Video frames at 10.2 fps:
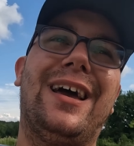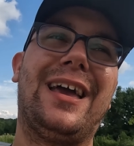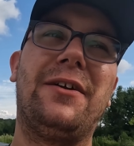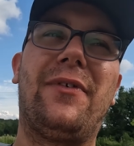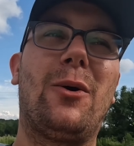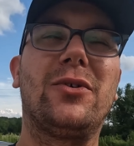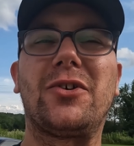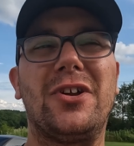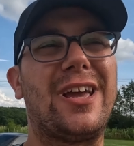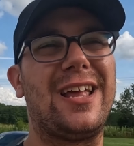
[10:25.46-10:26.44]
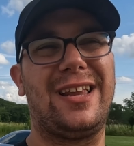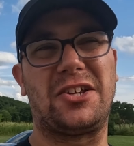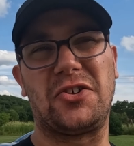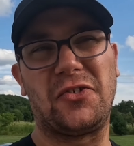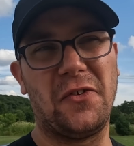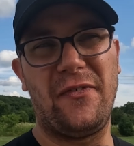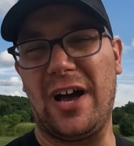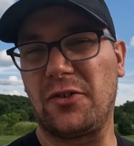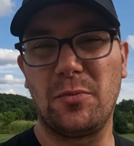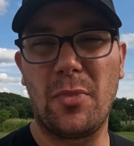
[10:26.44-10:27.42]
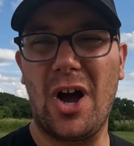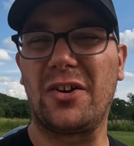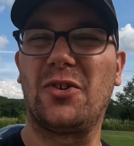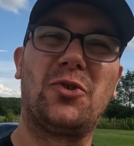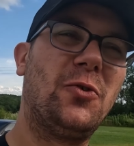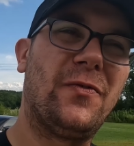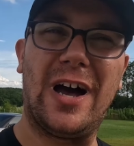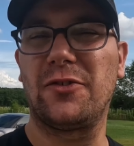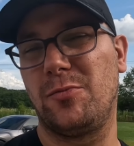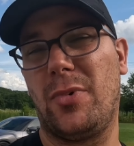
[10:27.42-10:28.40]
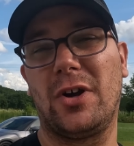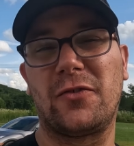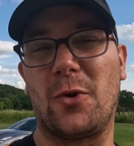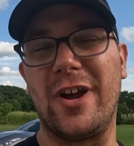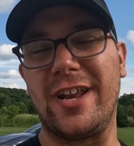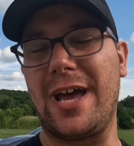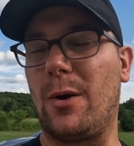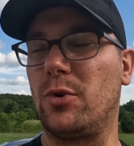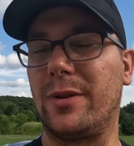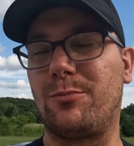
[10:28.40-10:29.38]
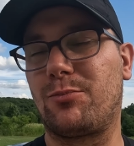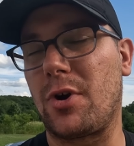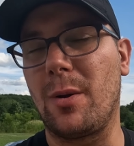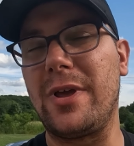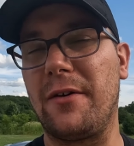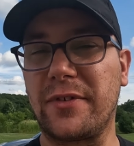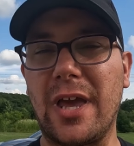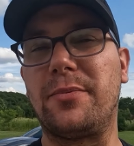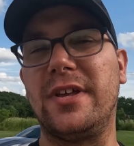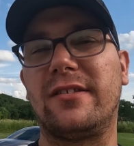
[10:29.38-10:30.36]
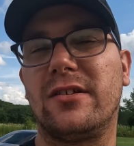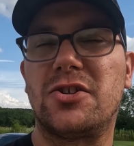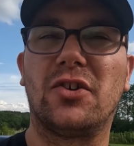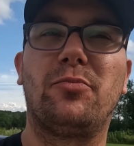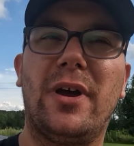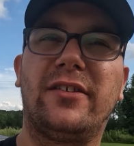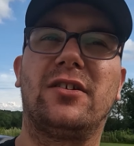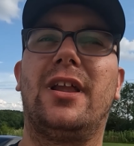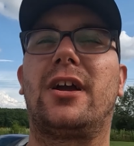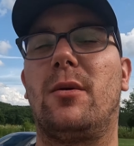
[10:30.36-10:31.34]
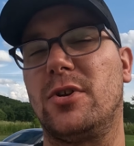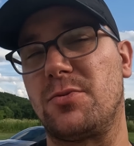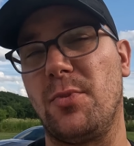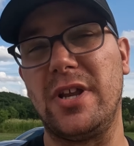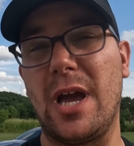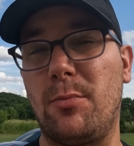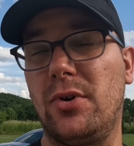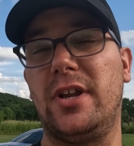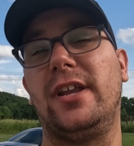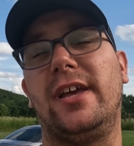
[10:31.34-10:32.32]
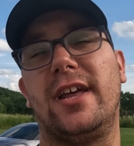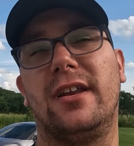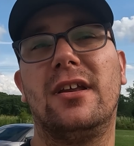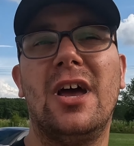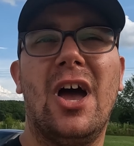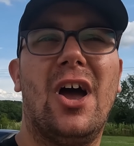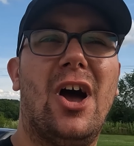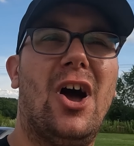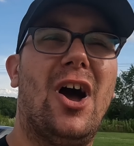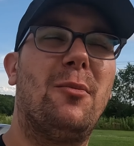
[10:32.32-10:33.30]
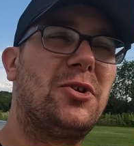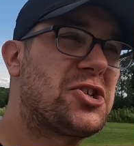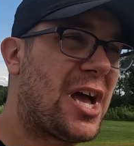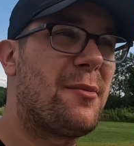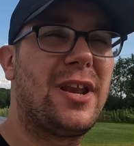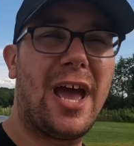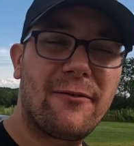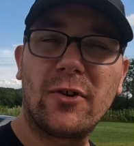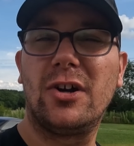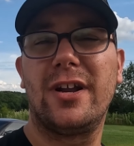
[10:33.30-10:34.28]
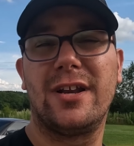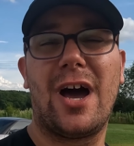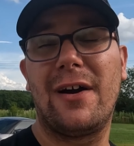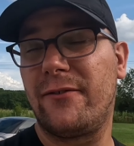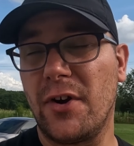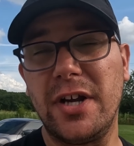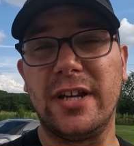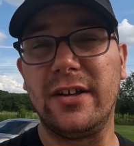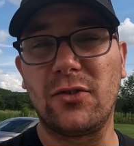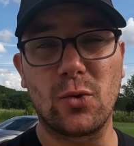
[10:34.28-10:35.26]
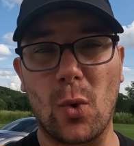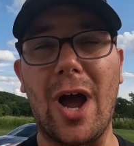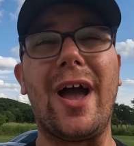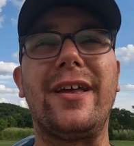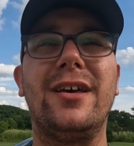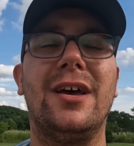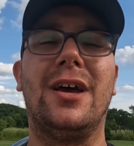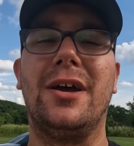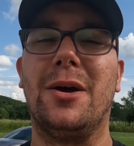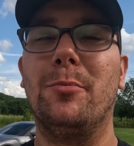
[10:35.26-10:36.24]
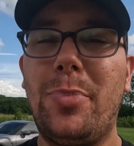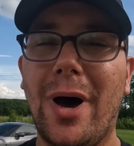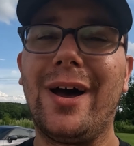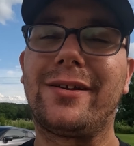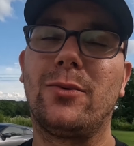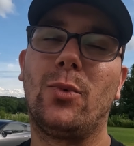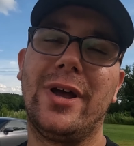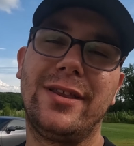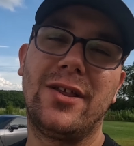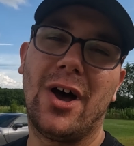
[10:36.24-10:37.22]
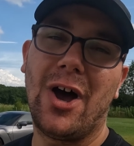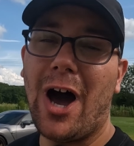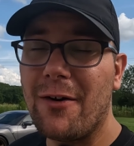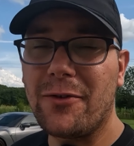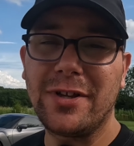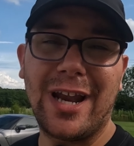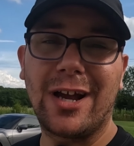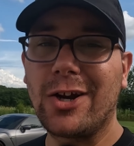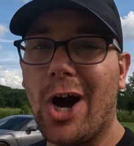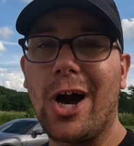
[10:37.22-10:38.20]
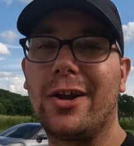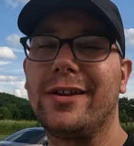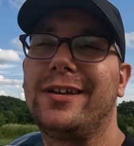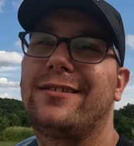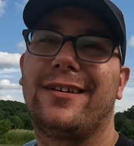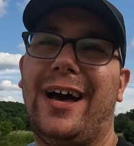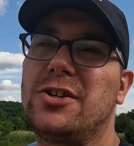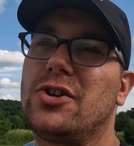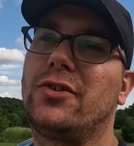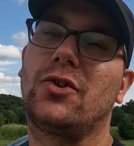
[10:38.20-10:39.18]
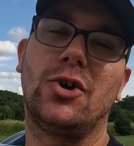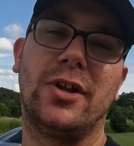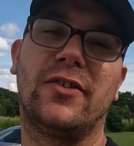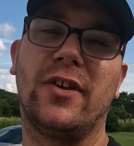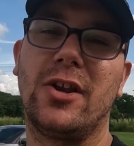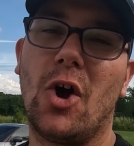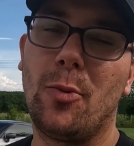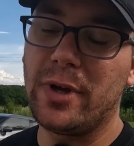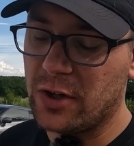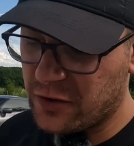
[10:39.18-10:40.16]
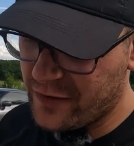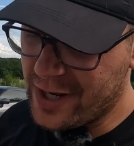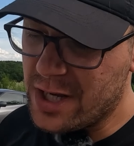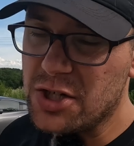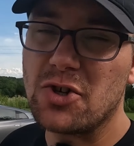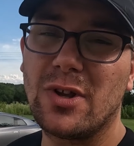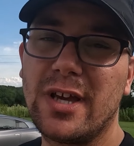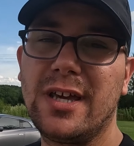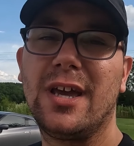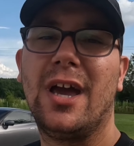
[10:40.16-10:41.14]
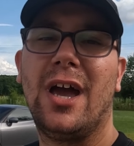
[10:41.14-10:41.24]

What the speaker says: If I was gonna get like just $1,000 or $2,000 for it, I would probably have kept it, just based on like how much money I put in it and how much time and effort and how fun it is to ride. But with the offer that I got on it, I just couldn't say no, because financially,